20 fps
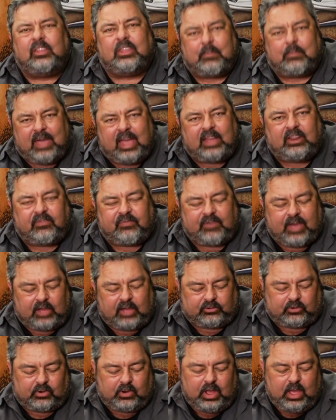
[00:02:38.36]
on the
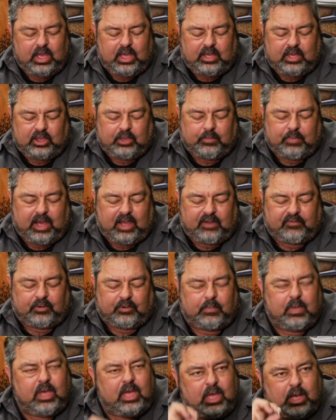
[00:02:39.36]
manufacturer that you buy it
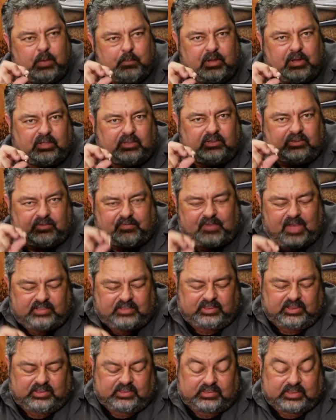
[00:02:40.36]
from. But suffice
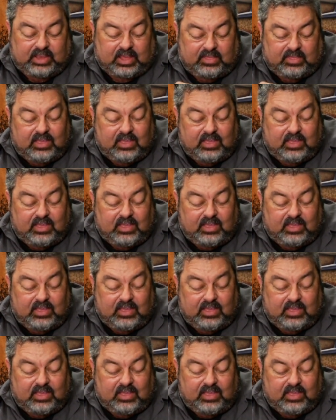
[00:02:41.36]
just to say,